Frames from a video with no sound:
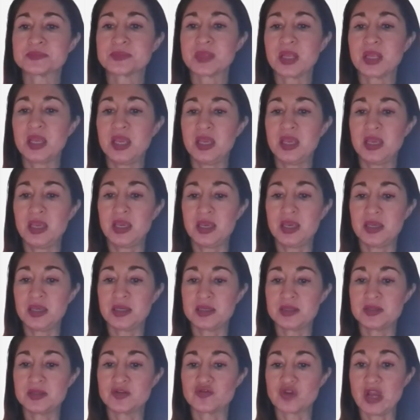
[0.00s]

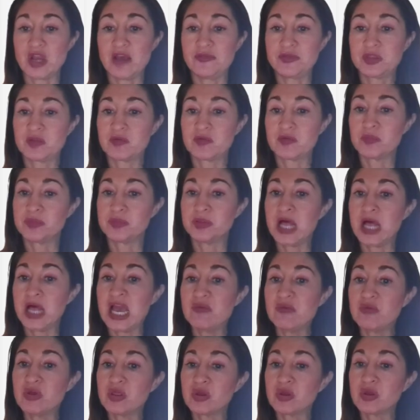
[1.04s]
and draft the reply
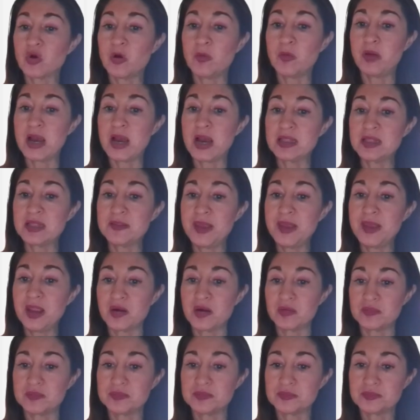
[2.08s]
with Copilot
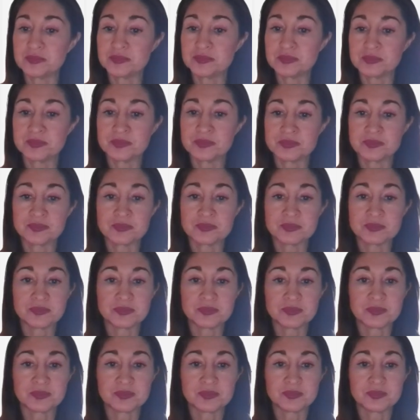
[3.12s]
there?
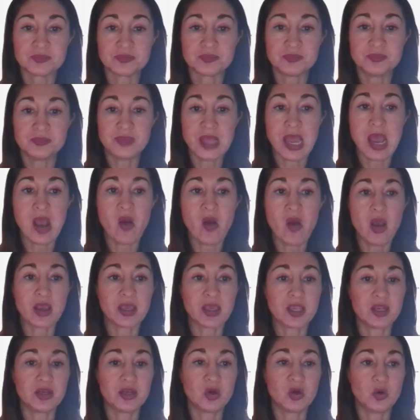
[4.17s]
Now I
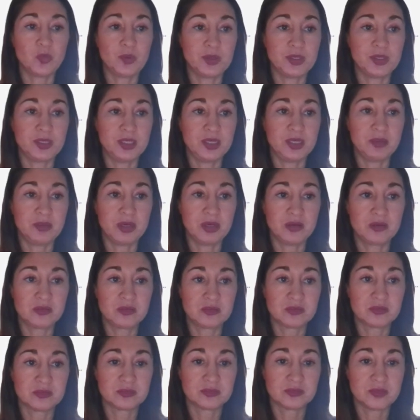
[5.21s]
can open an email.
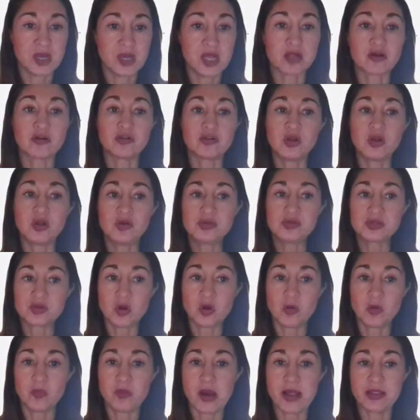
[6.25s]
I'll close
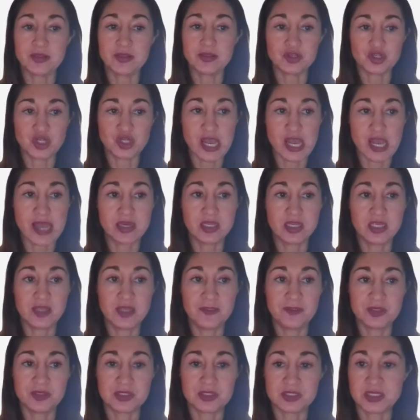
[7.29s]
Copilot chat
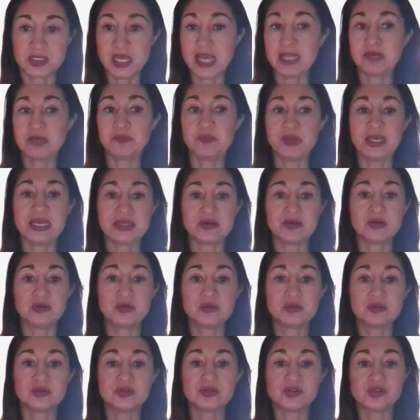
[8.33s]
in the side panel
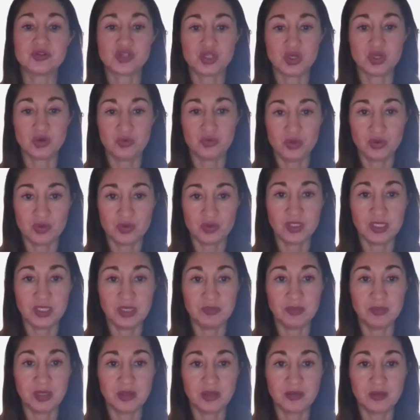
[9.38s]
to show you an
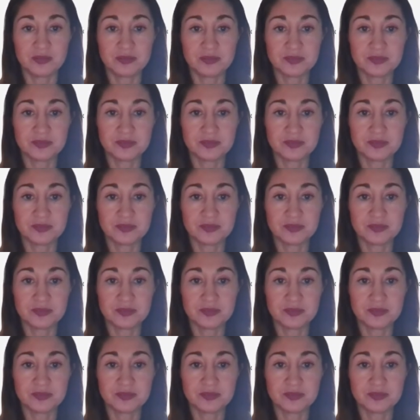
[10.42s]
email.